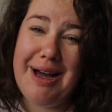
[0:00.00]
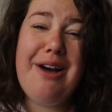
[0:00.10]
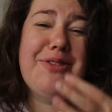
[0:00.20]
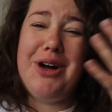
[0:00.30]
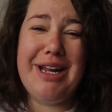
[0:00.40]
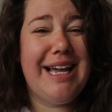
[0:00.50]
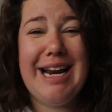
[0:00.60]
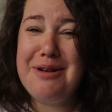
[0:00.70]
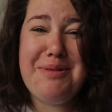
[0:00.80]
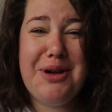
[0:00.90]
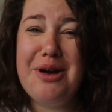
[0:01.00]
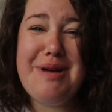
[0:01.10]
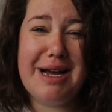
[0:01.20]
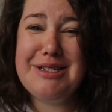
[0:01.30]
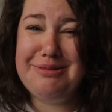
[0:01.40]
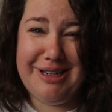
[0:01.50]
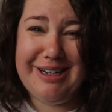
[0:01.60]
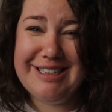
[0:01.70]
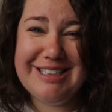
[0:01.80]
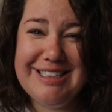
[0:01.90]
I've got to get up and go back to work.